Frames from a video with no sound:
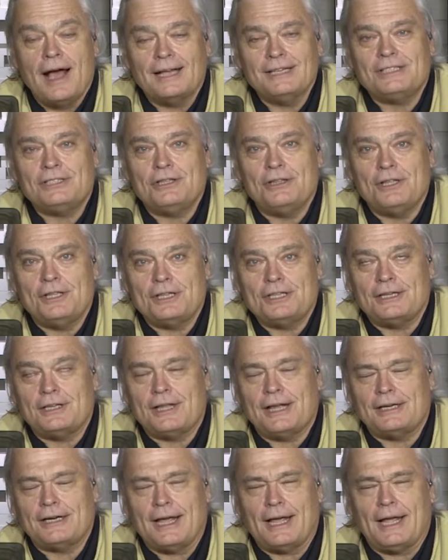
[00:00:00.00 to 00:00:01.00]
I, this,
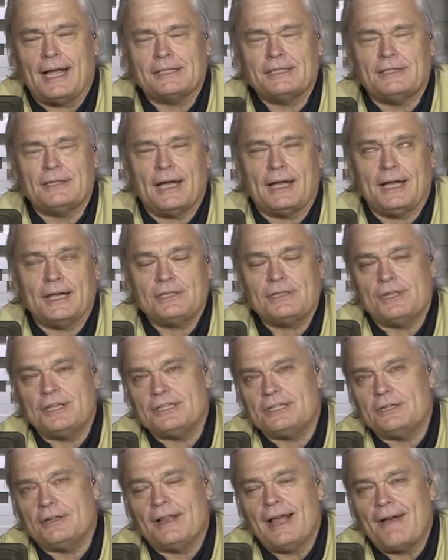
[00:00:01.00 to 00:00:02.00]
like, I guess, I guess they
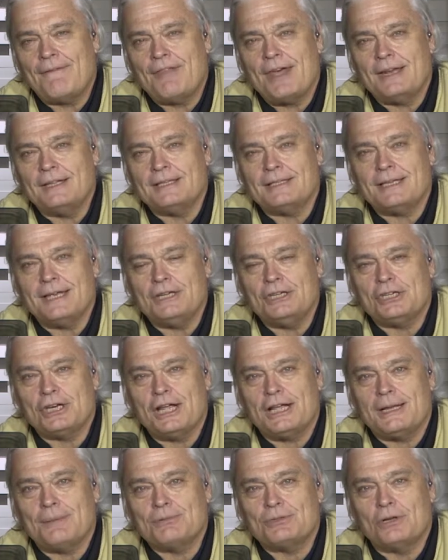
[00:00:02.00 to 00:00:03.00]
still have that in St.
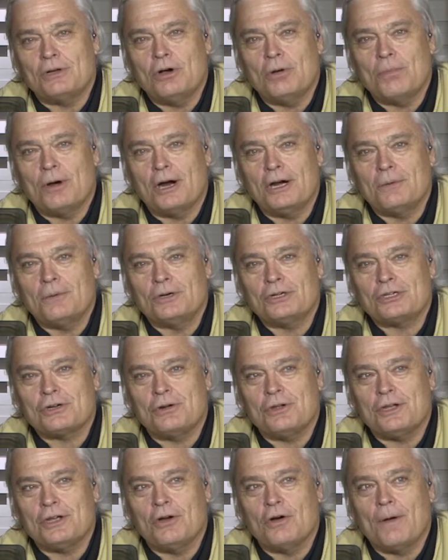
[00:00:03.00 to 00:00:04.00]
Jacobs, the home hardware
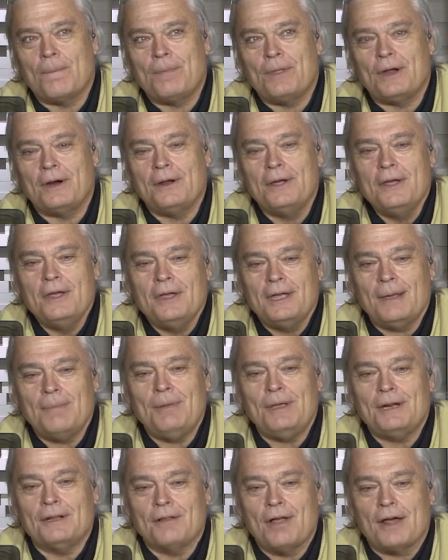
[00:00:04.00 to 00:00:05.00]
show. You can go up there and
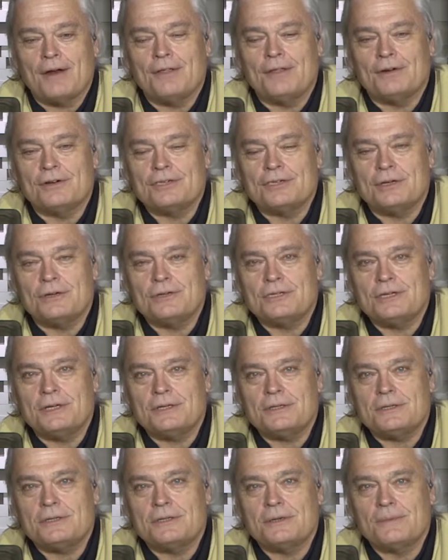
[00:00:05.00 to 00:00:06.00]
meet a lot of their
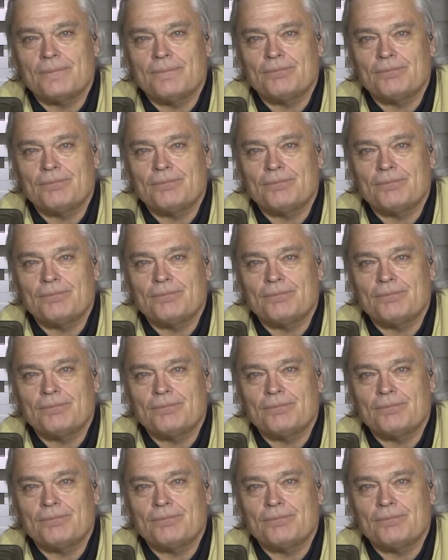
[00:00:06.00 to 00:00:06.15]
associates.